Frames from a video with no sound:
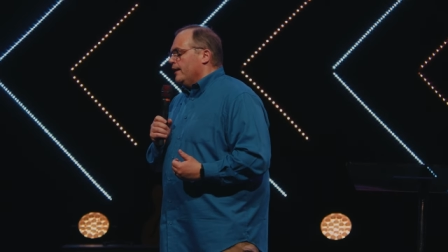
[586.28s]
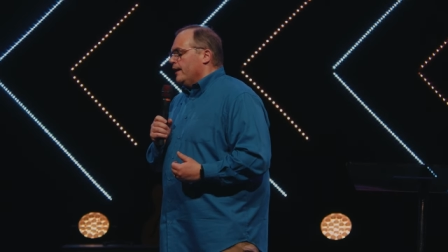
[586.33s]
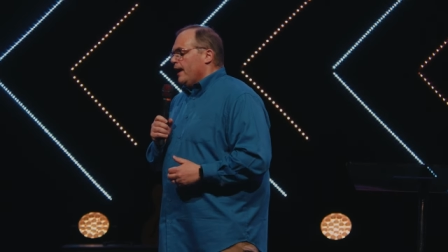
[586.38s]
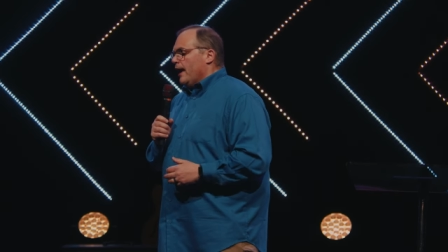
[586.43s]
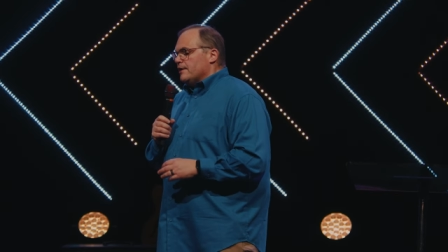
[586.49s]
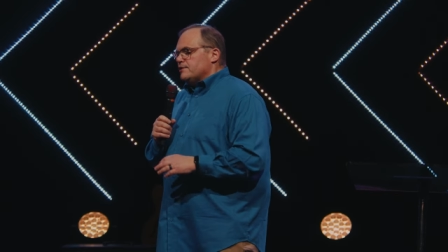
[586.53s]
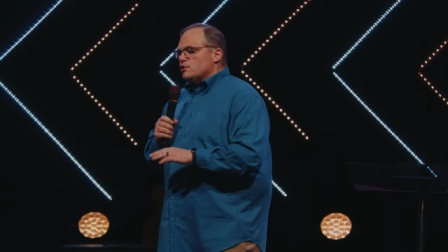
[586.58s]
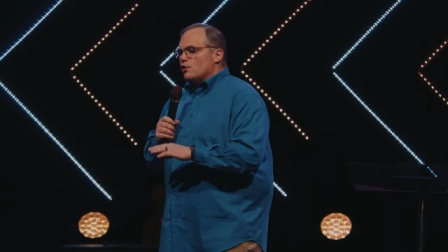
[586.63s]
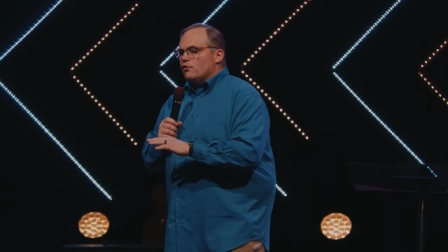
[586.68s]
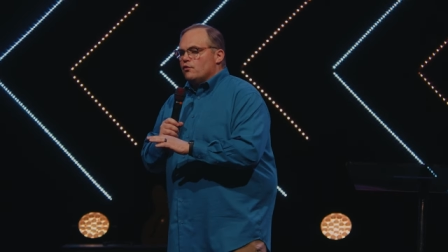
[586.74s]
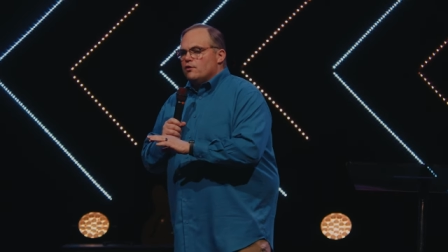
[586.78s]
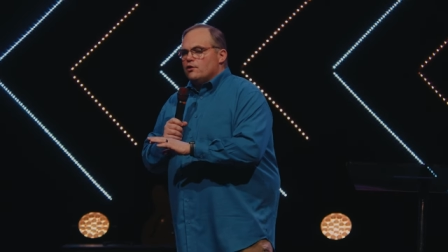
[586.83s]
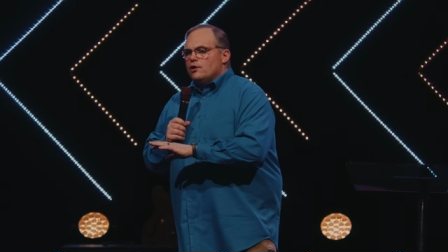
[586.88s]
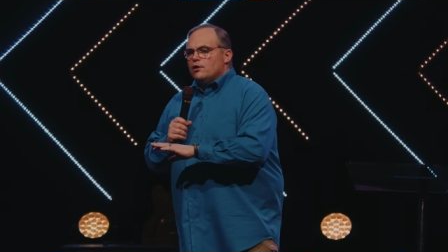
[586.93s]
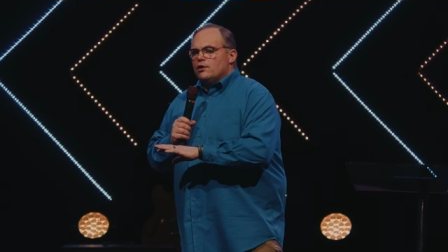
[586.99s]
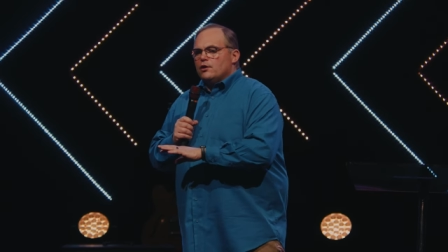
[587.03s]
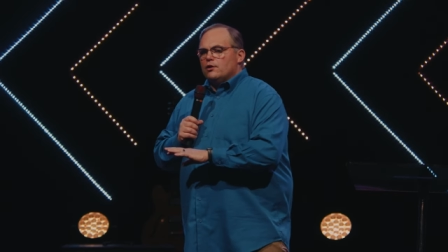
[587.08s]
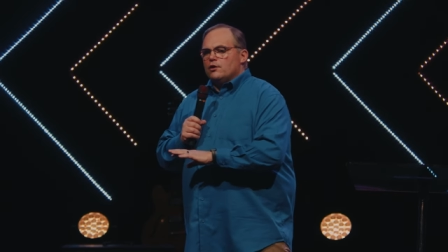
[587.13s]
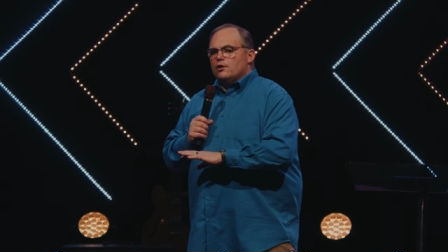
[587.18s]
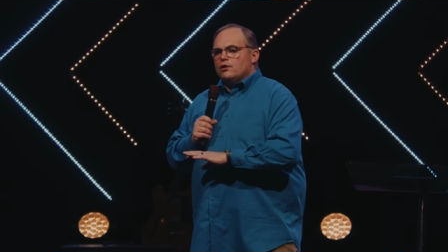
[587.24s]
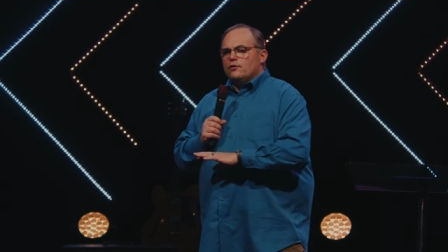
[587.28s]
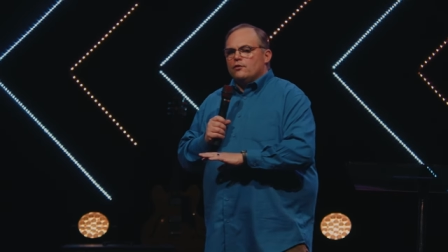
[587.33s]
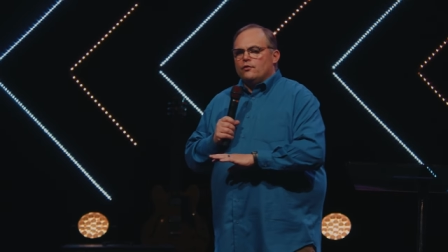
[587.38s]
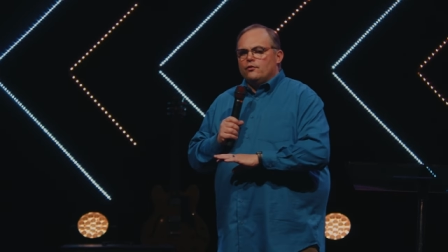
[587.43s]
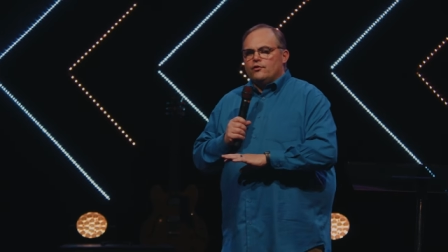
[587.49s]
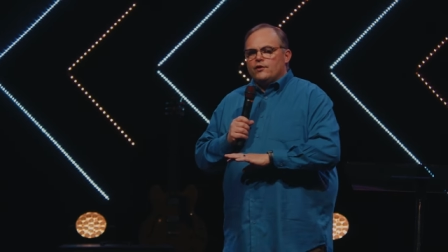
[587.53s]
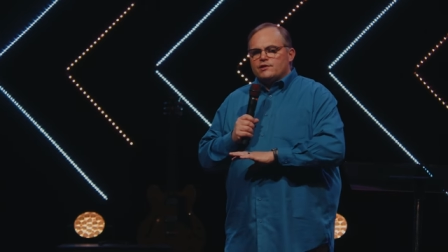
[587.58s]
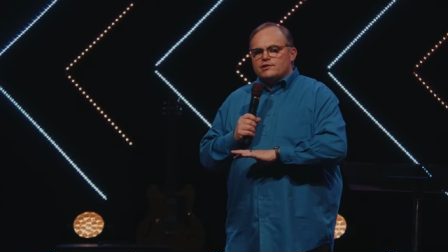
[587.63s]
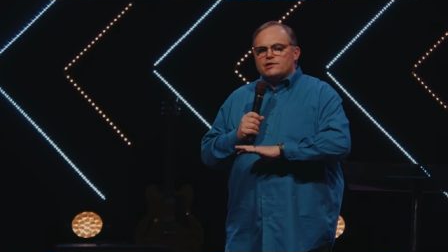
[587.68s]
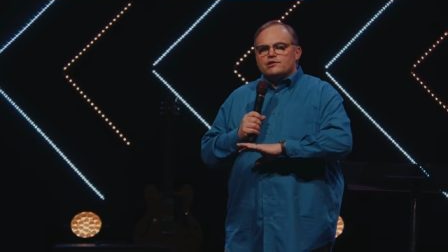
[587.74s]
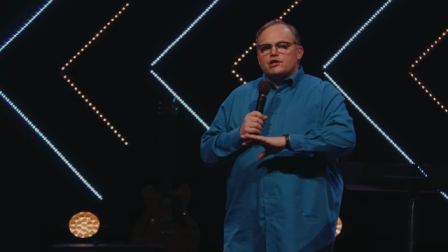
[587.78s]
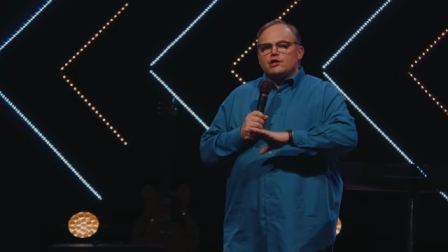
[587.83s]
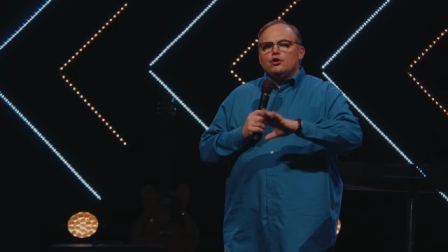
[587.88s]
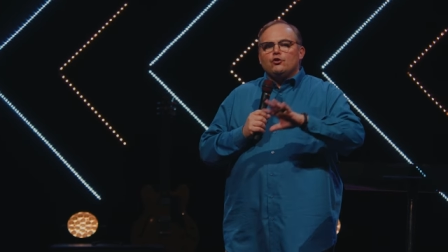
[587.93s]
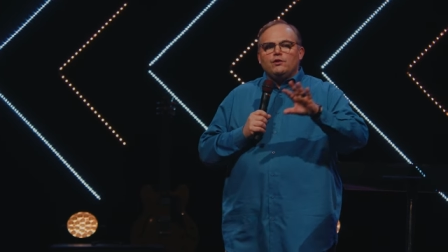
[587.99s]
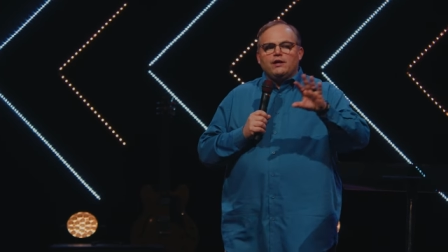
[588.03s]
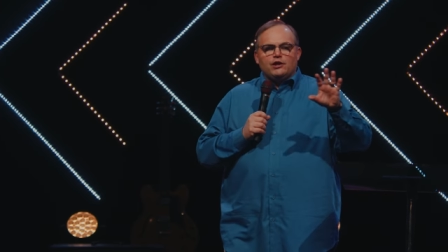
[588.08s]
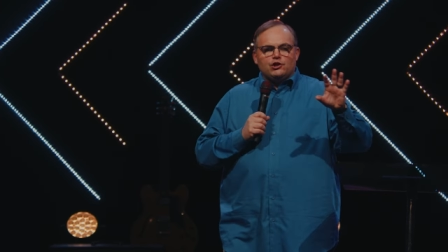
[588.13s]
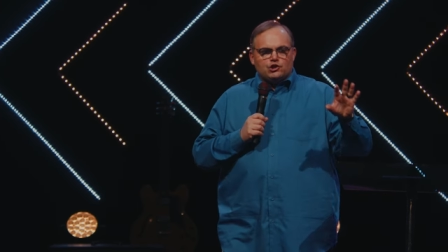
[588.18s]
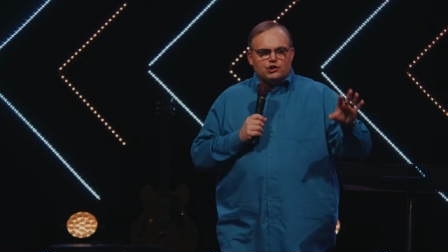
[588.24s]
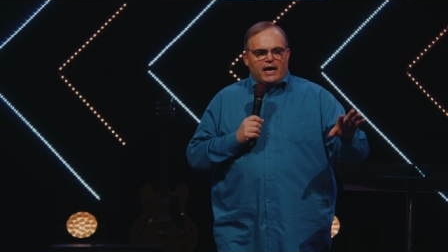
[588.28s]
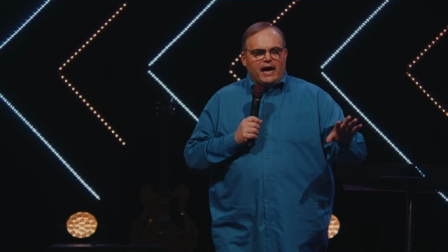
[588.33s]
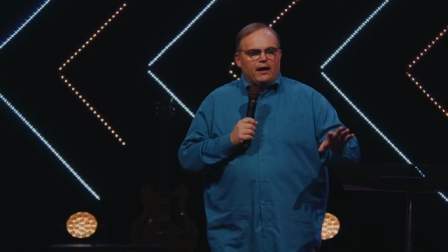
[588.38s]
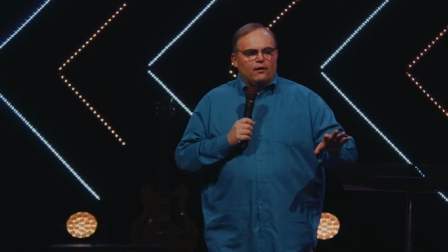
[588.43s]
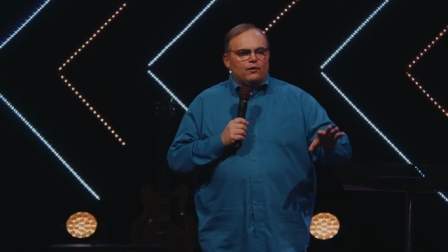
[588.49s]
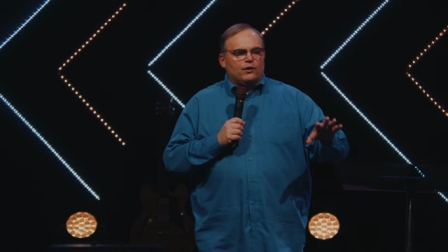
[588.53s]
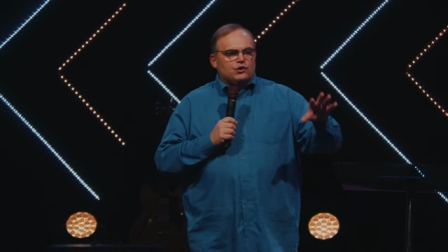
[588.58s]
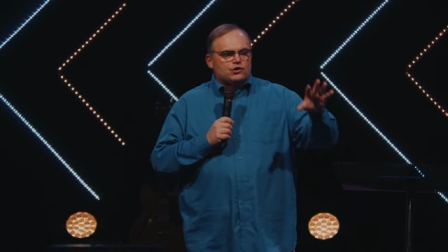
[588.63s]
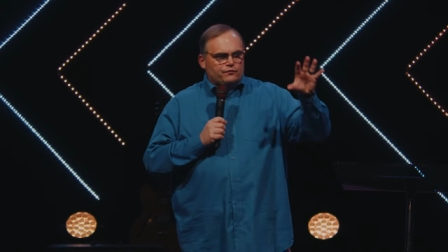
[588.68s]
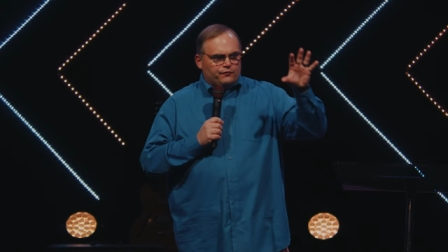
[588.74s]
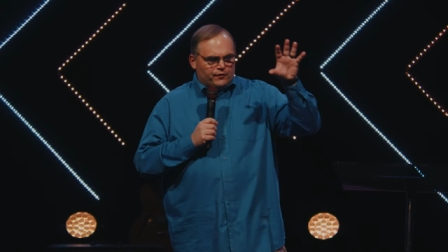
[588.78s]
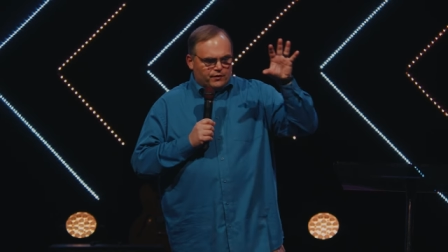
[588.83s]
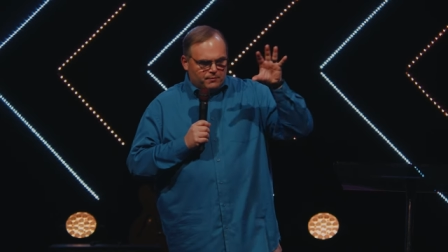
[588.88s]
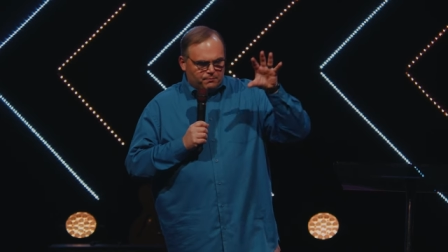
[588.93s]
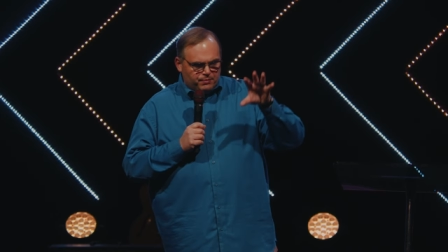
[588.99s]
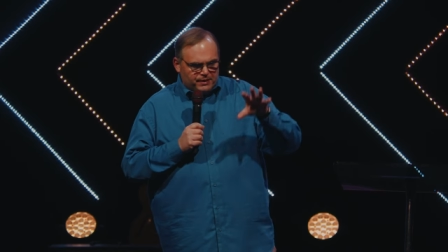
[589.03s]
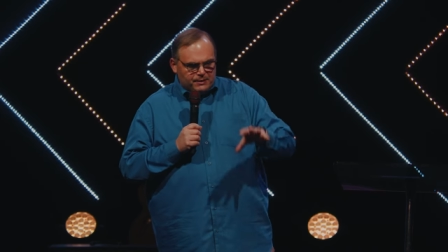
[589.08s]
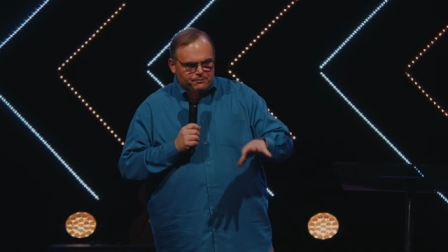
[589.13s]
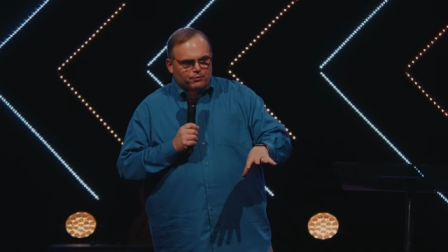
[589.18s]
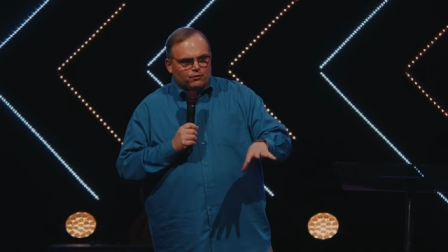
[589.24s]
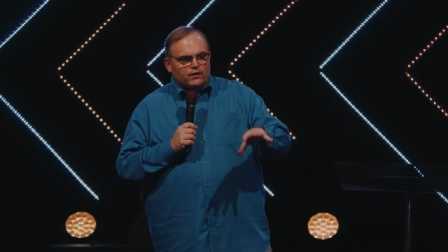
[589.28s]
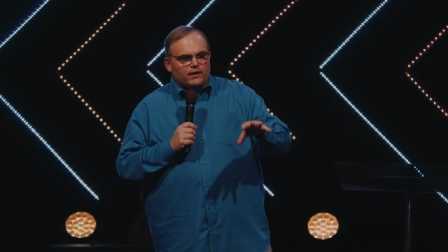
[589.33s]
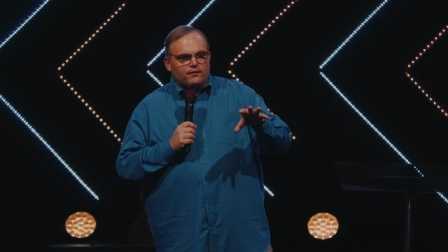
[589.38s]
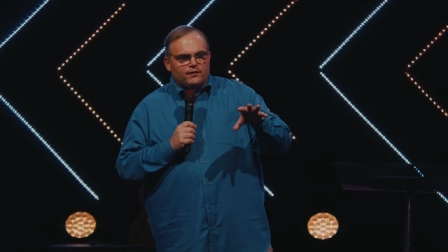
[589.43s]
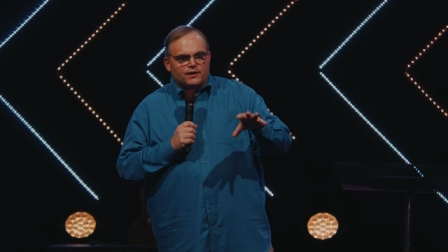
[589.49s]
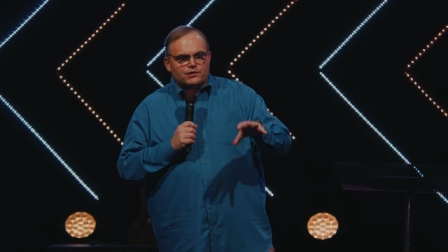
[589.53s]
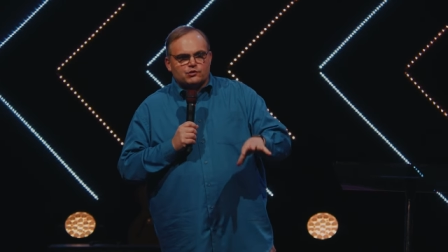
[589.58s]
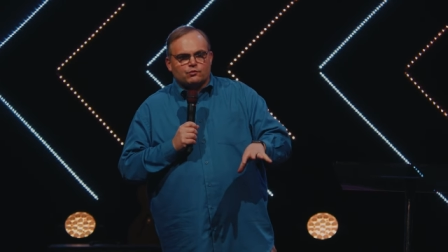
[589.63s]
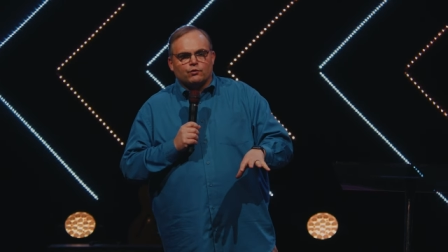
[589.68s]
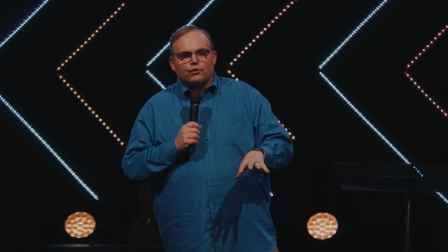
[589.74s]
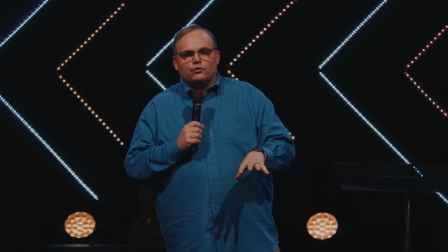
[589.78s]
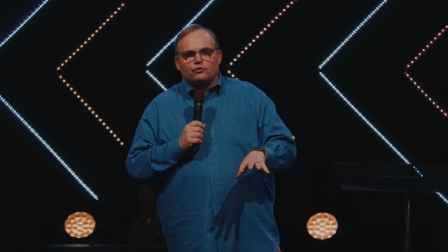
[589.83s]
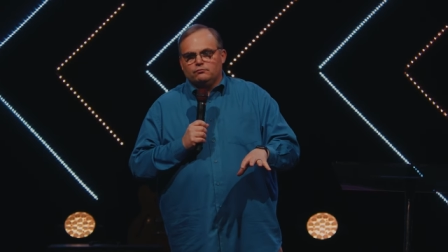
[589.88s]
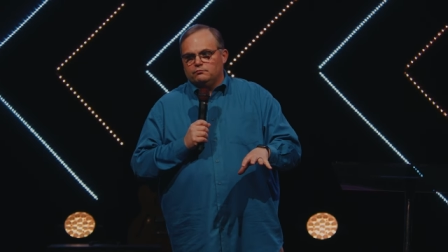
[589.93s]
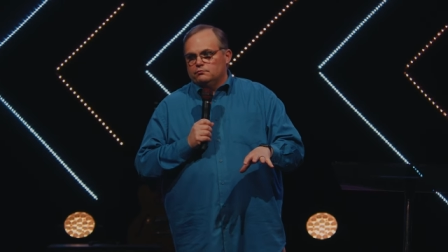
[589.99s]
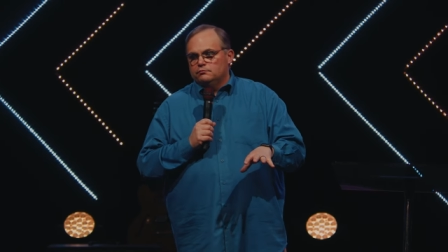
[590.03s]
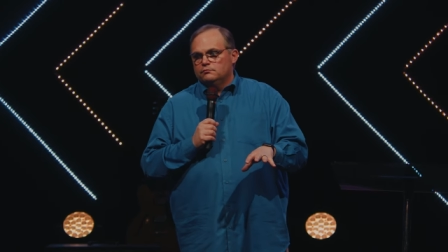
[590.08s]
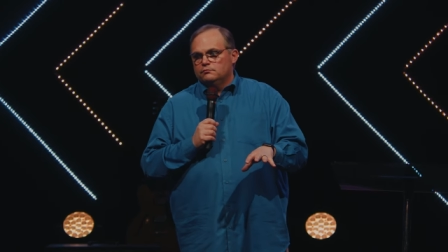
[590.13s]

And so, this is a unique challenge for the people in this room